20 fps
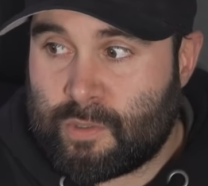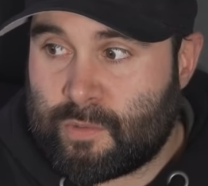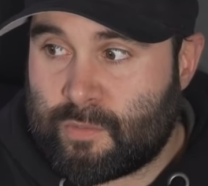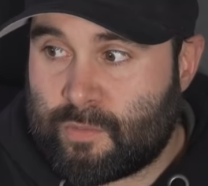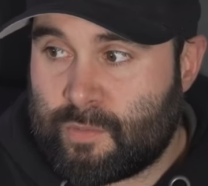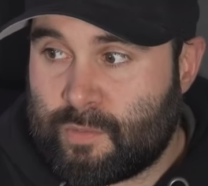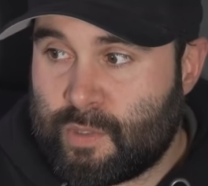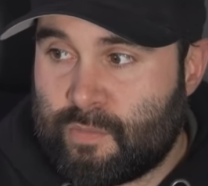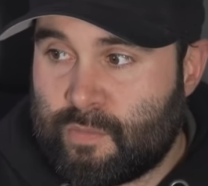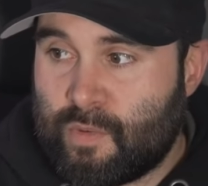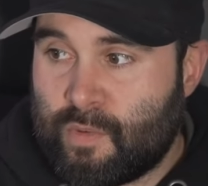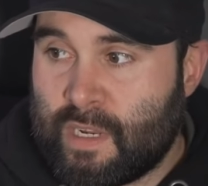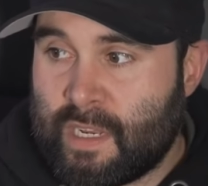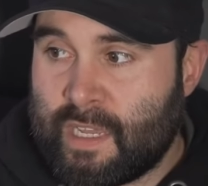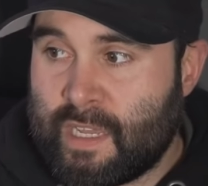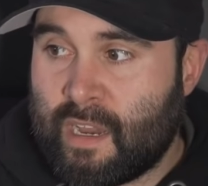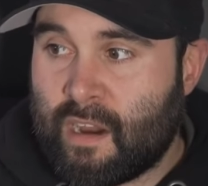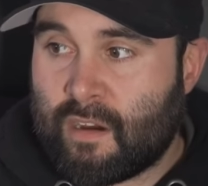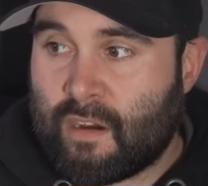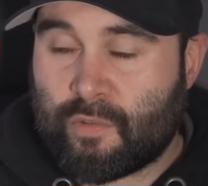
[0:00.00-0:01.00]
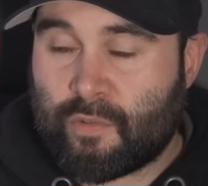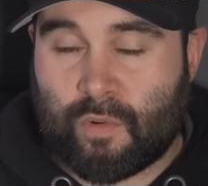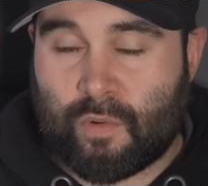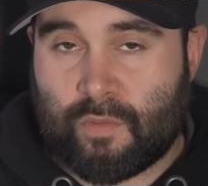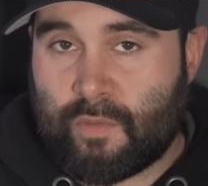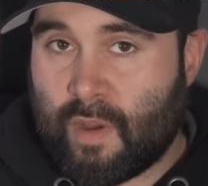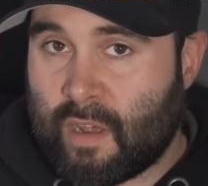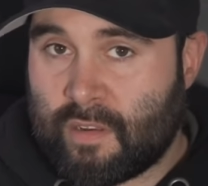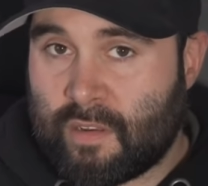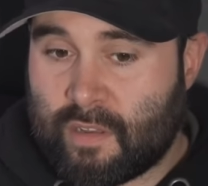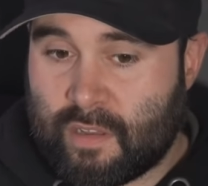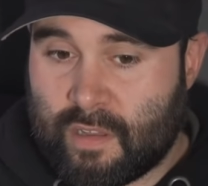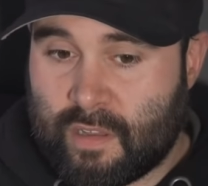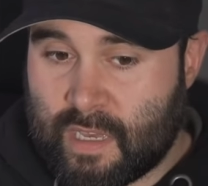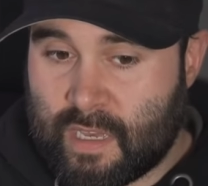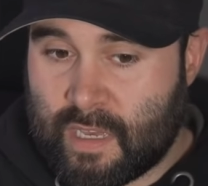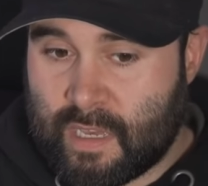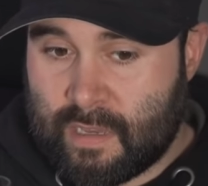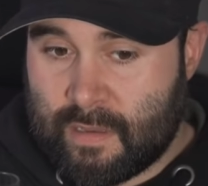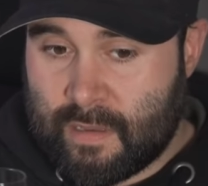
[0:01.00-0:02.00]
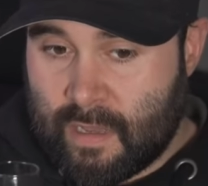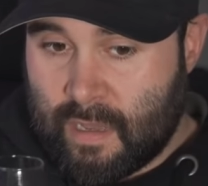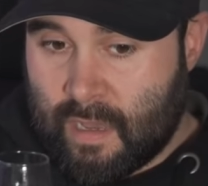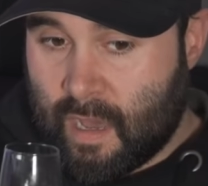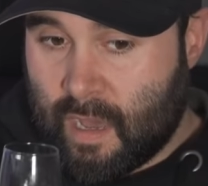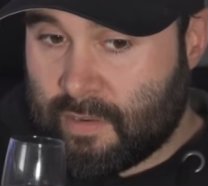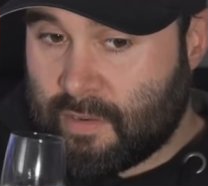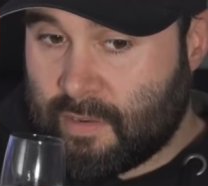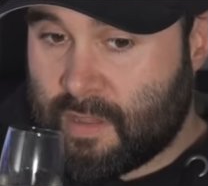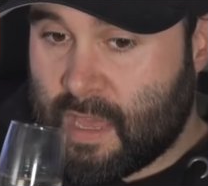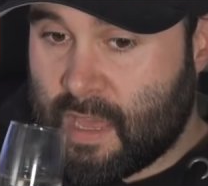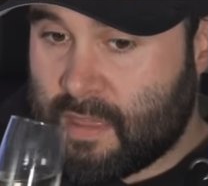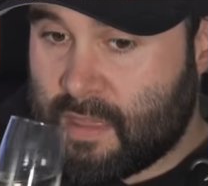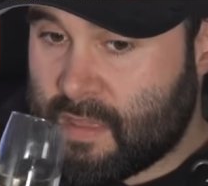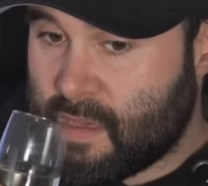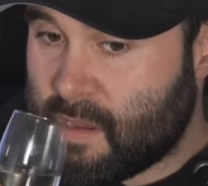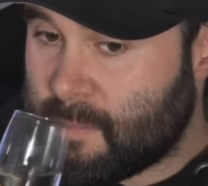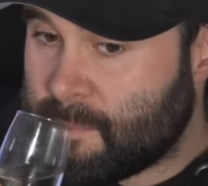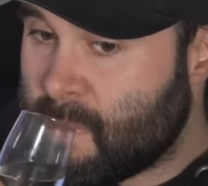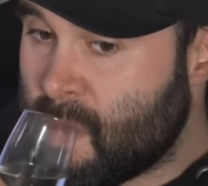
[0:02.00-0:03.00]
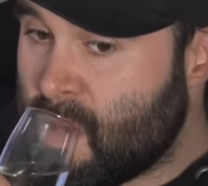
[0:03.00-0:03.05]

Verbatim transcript: you really are sort of under their thumb.